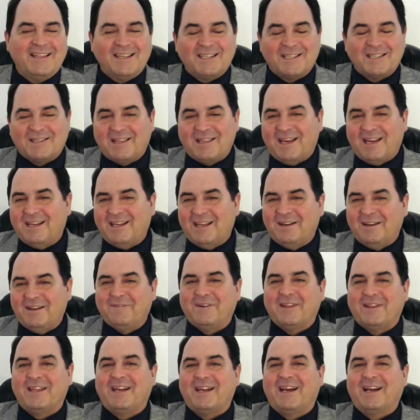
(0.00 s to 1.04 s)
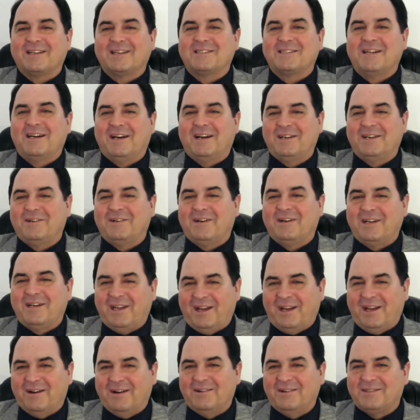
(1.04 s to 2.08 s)
this they did for the next 100
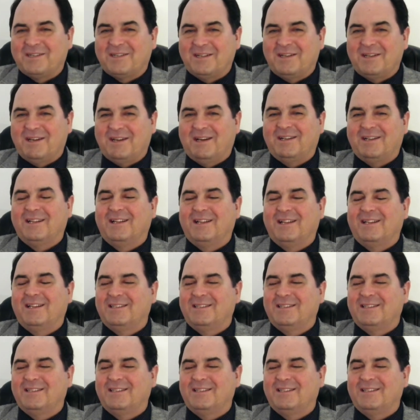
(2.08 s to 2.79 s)
years to